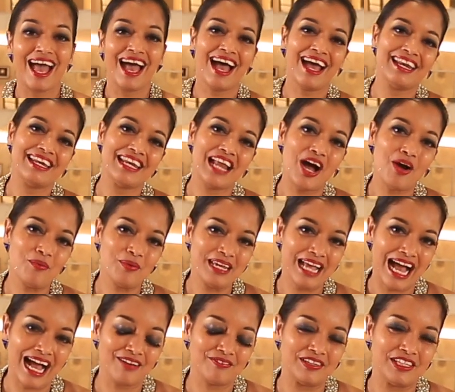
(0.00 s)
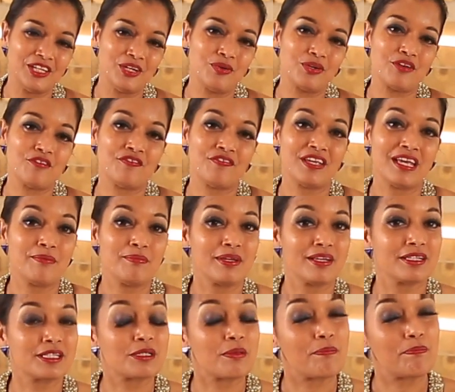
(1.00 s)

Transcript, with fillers: And now we have Leona Fabien's